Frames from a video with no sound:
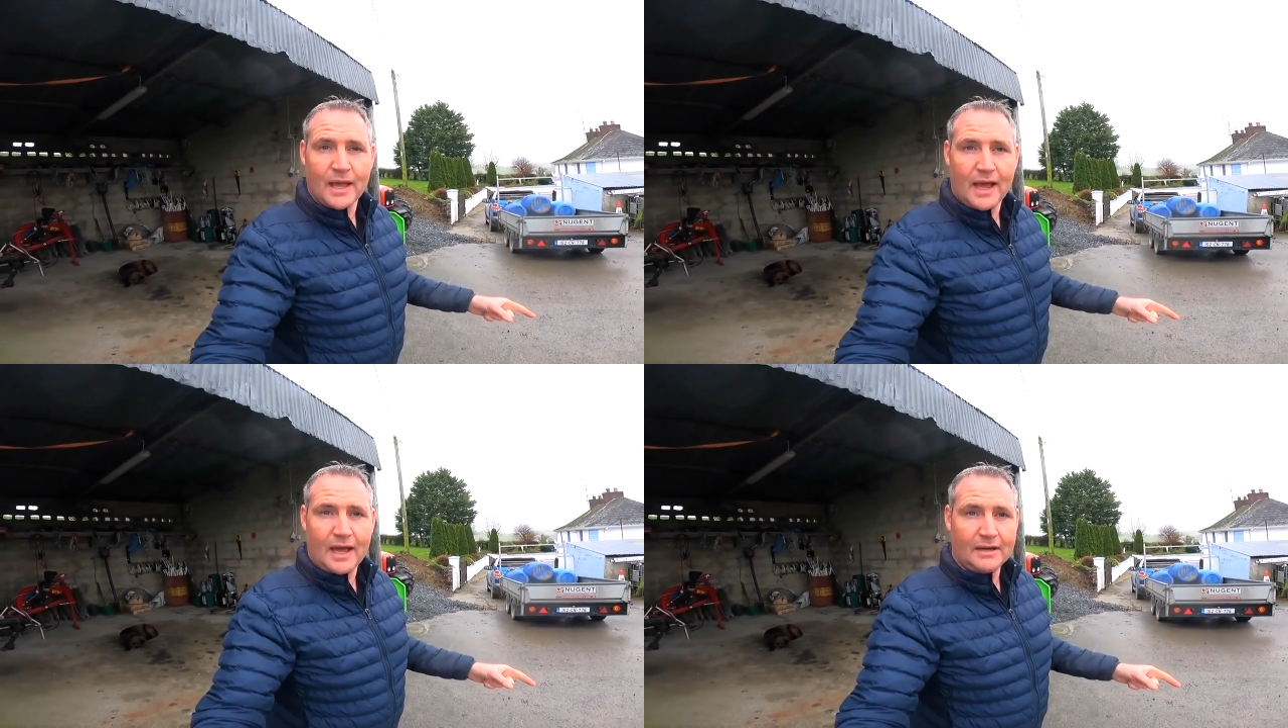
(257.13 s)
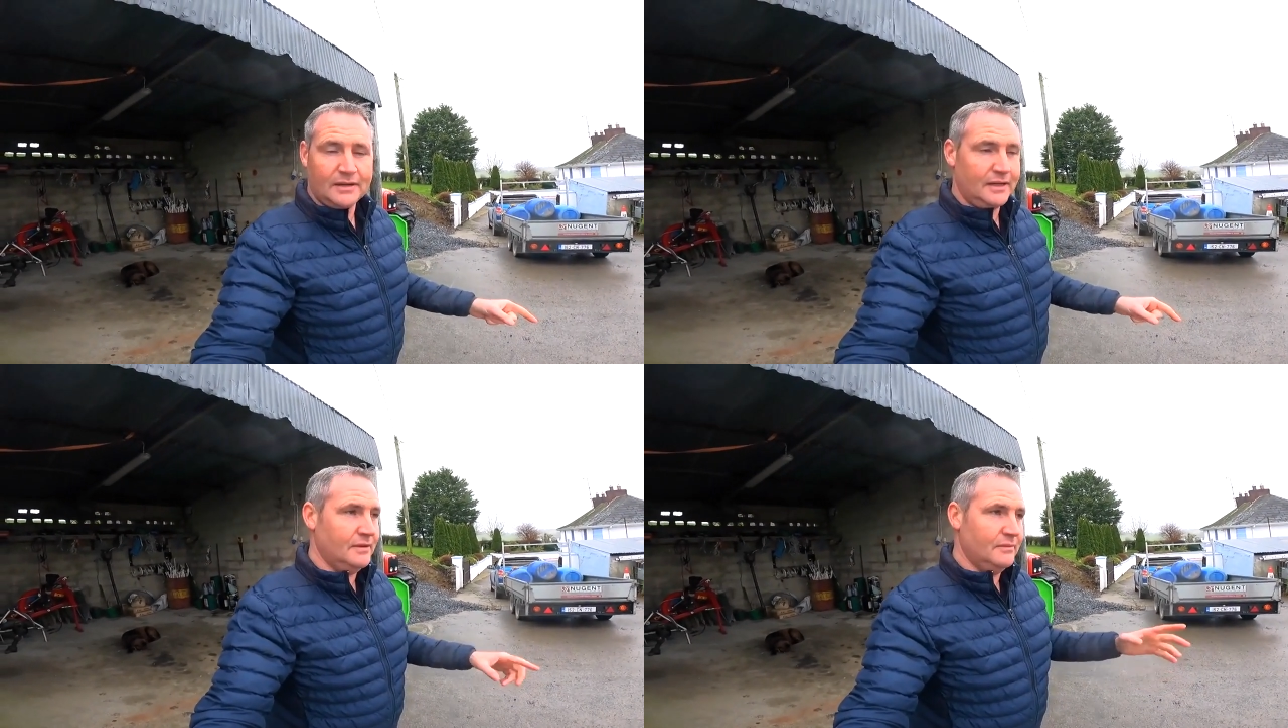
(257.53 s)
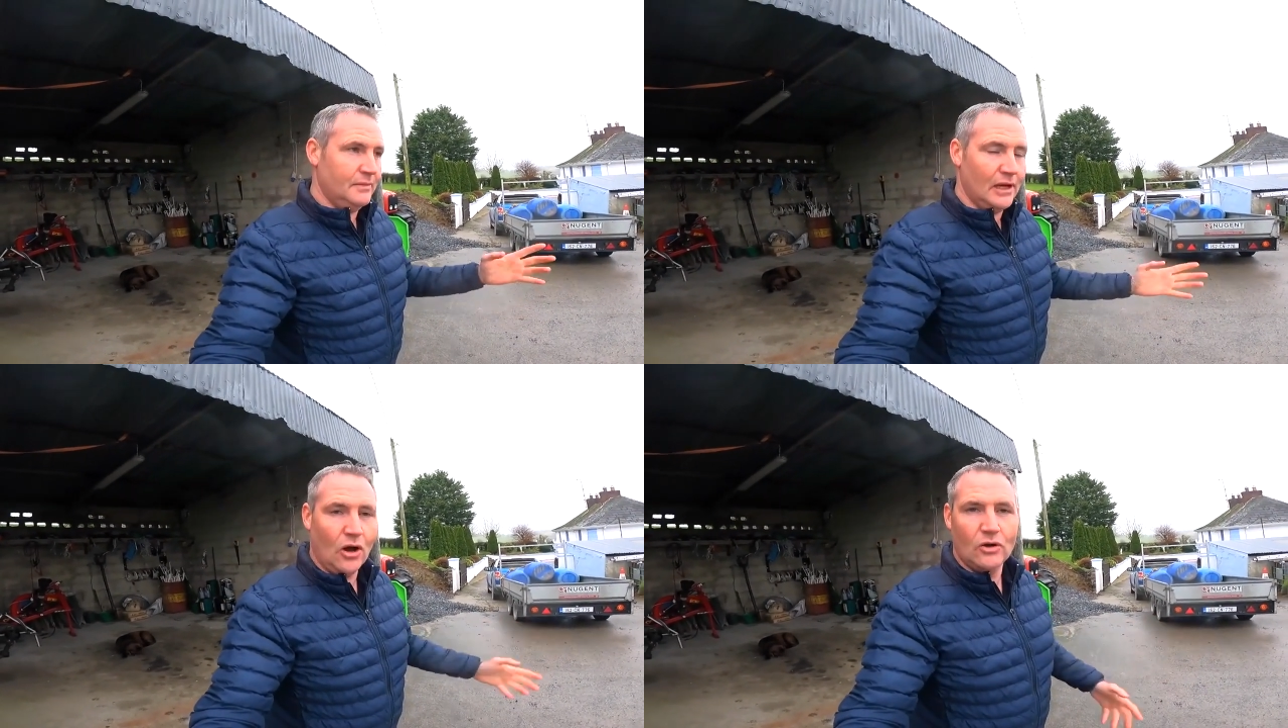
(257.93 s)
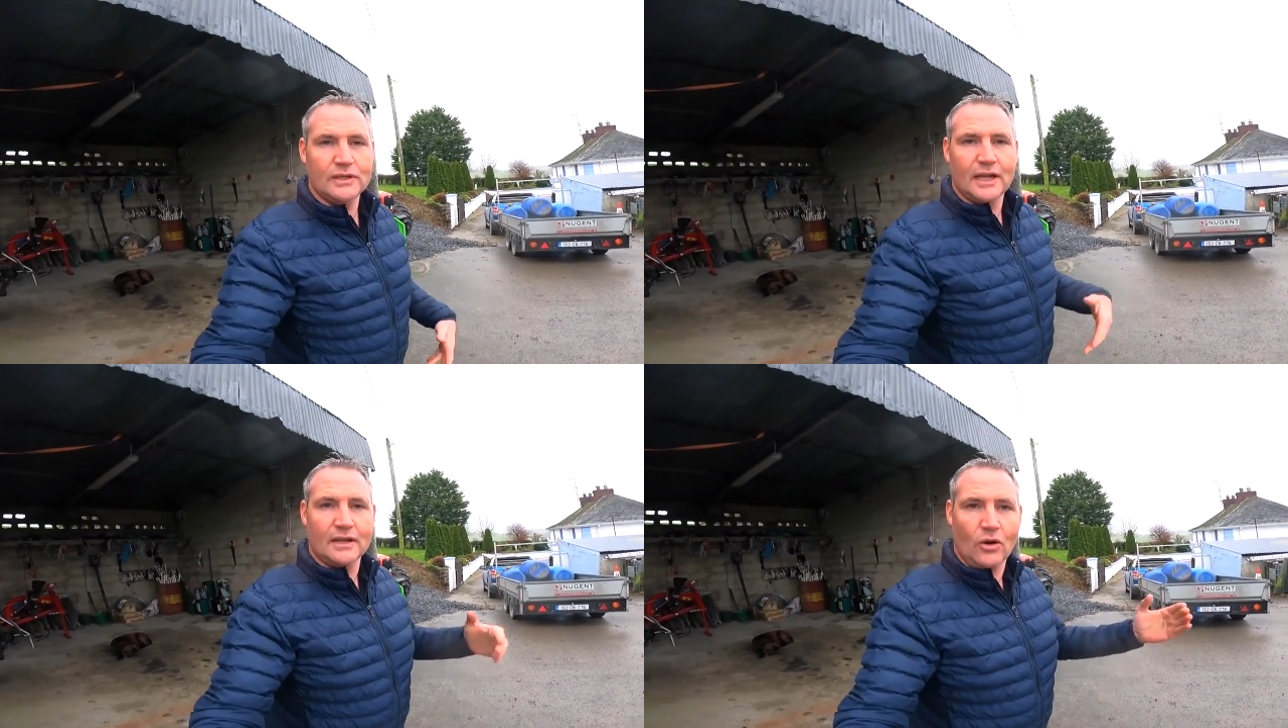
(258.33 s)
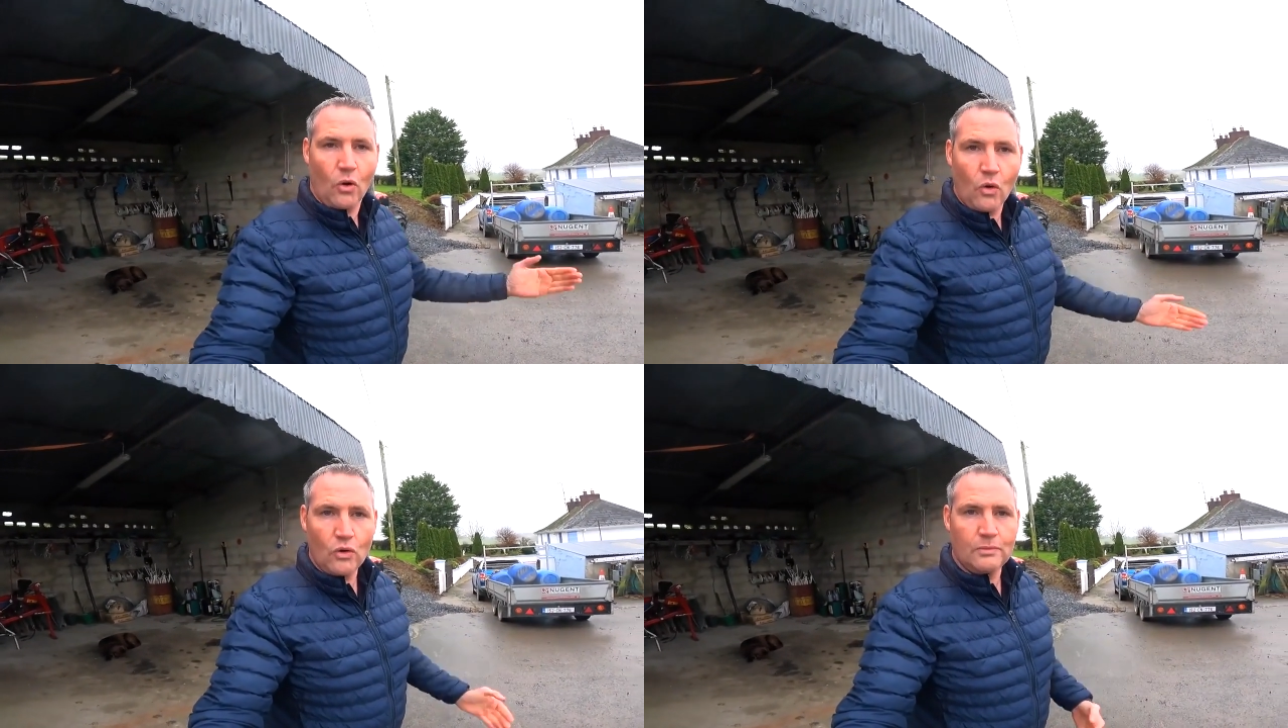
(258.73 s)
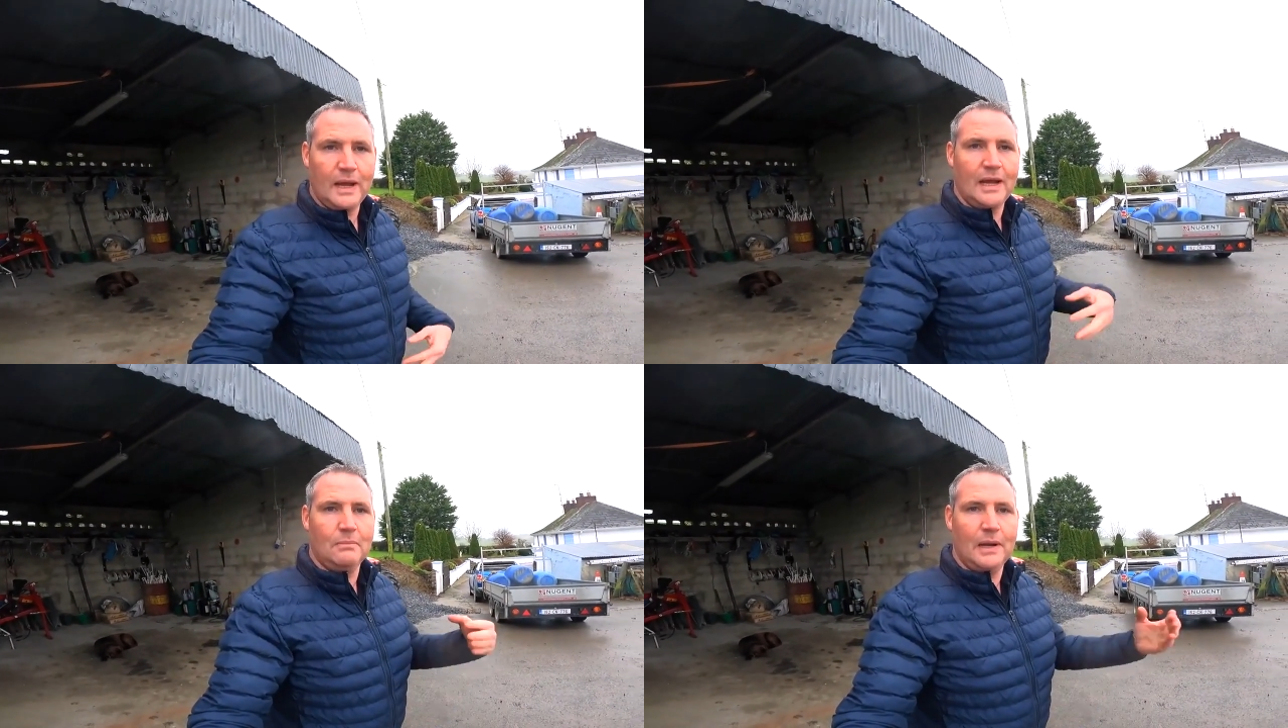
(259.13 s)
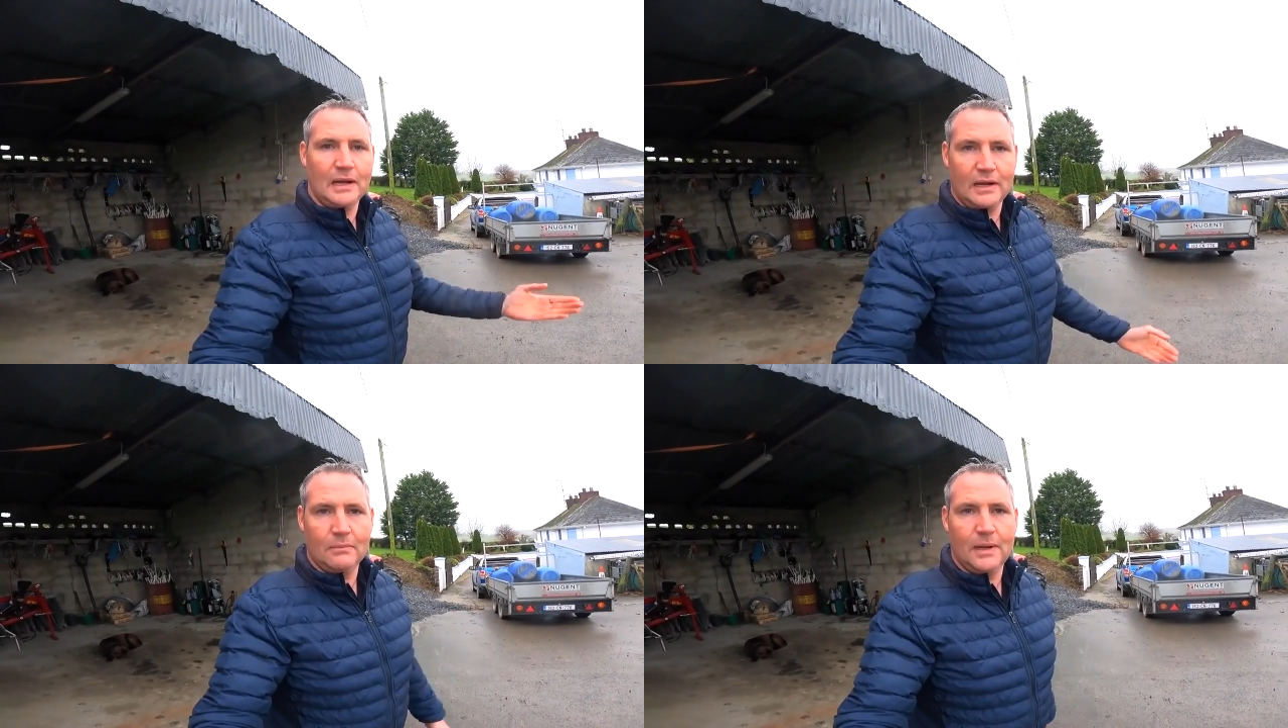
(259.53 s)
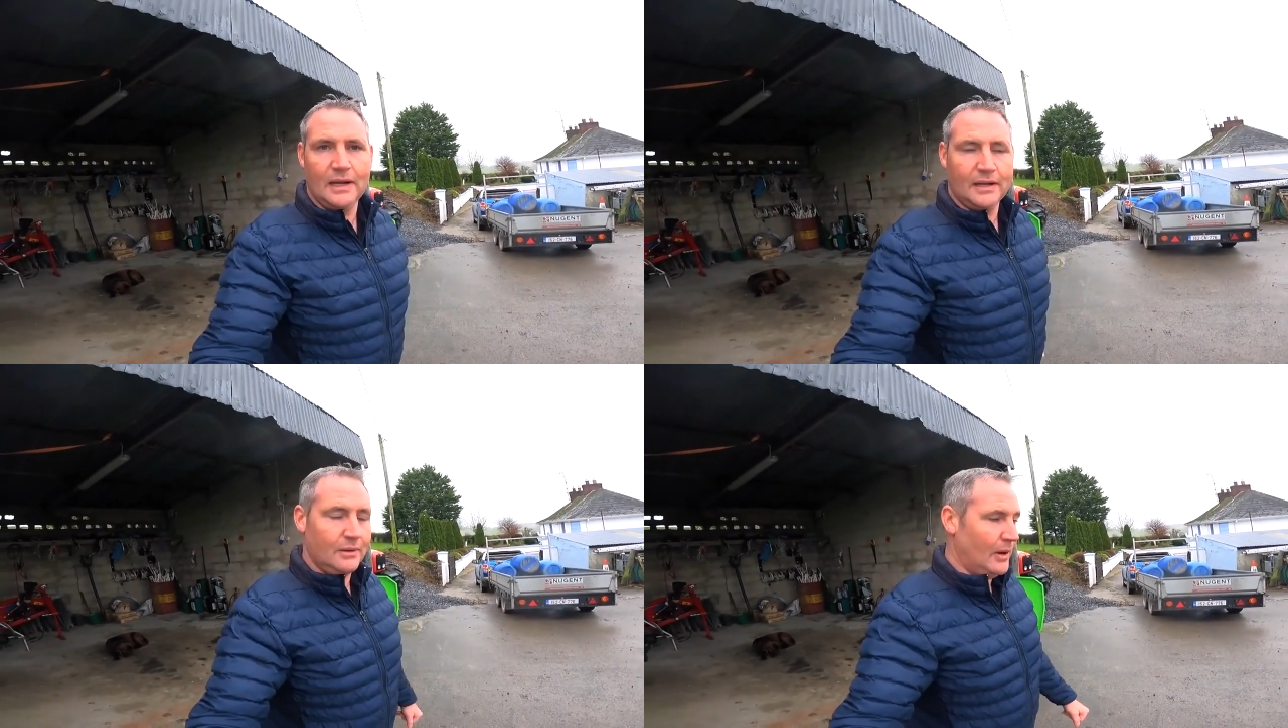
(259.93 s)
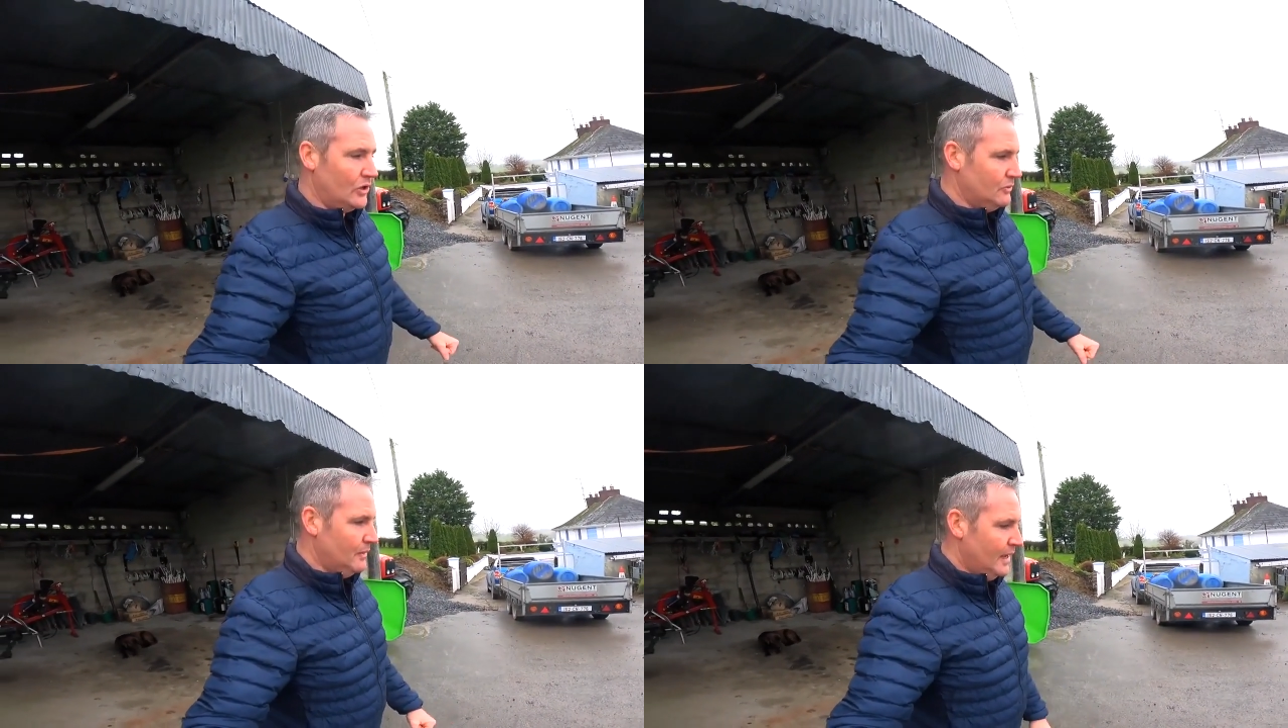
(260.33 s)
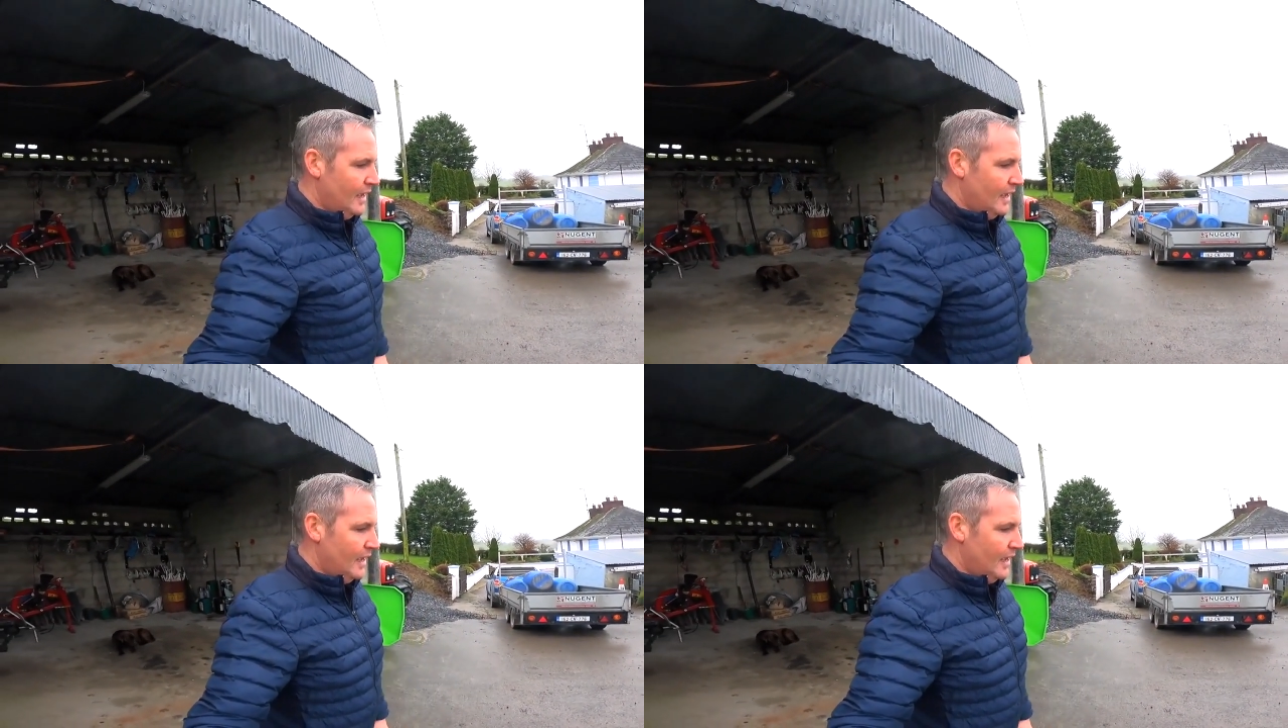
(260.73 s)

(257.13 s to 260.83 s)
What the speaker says: and you'll always get old meal building and building on the bottom,